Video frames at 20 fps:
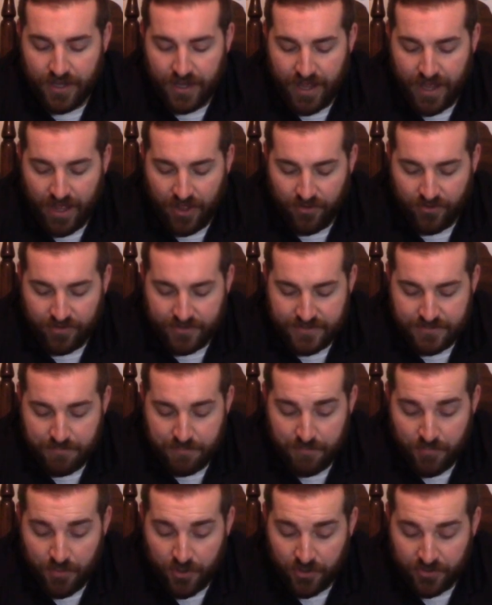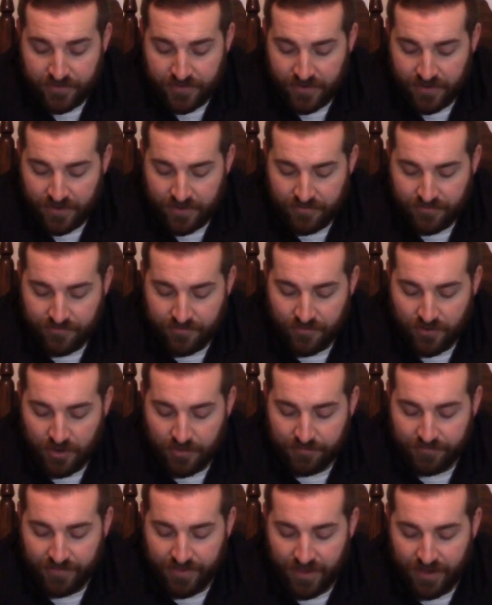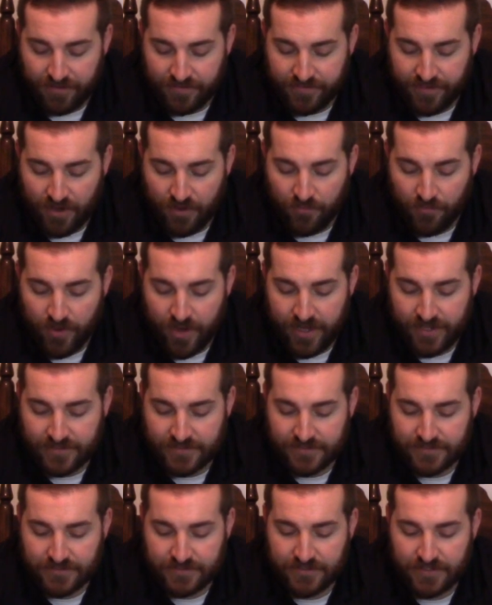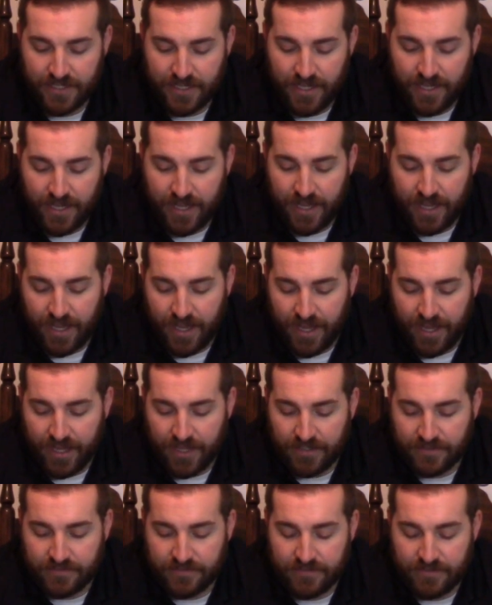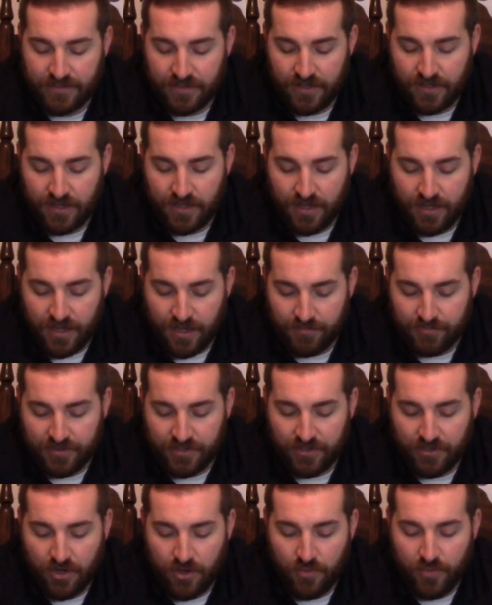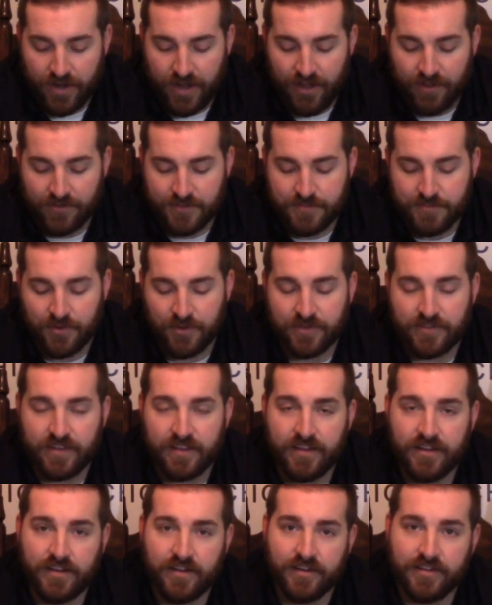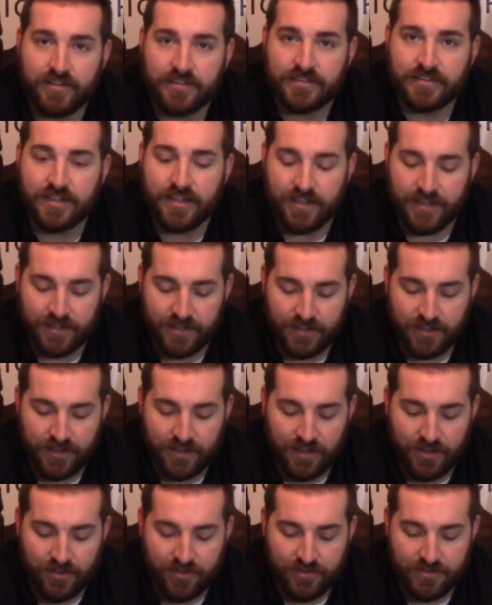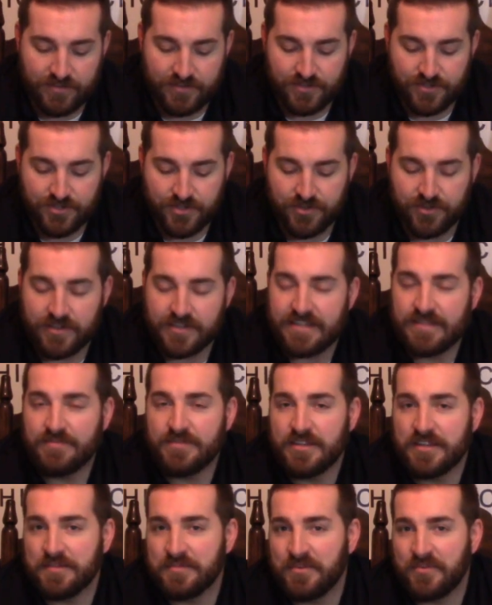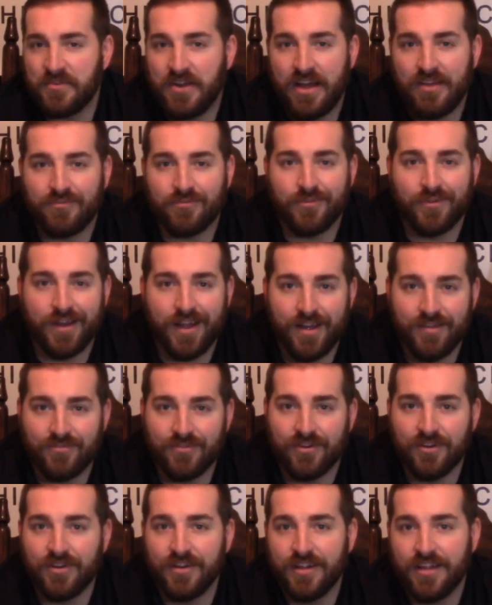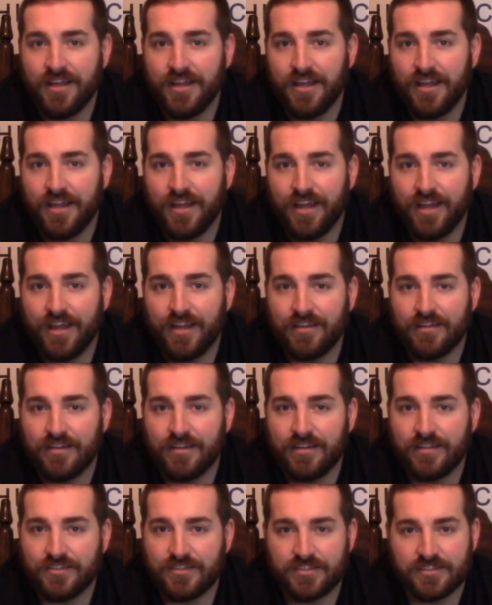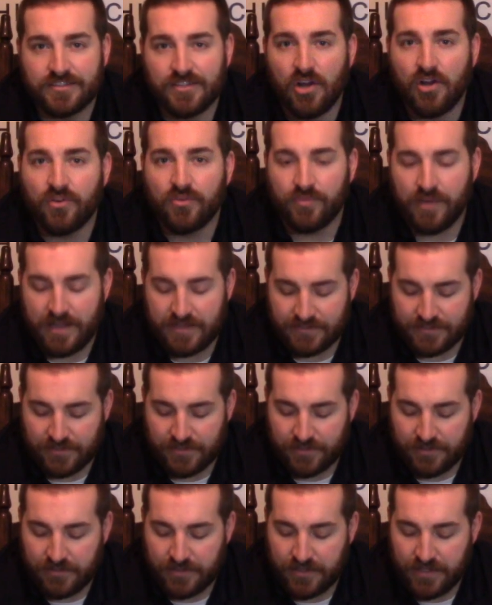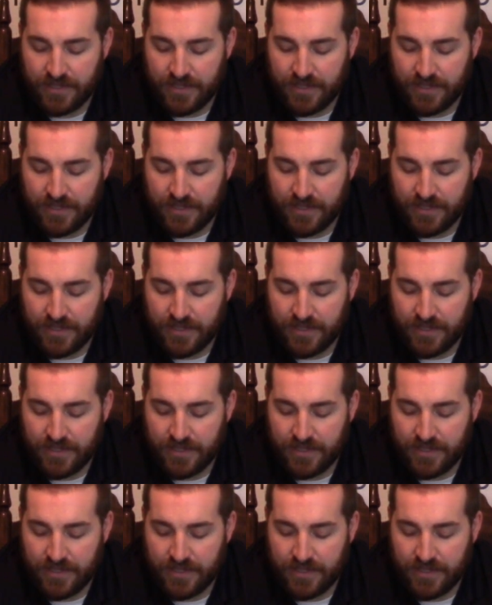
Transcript: Alex Murta from Downingtown West, and I'm gonna go with Alex Murta here. This kid, you know, he's junior, seems like he's been around forever, and uh, solid wrestler.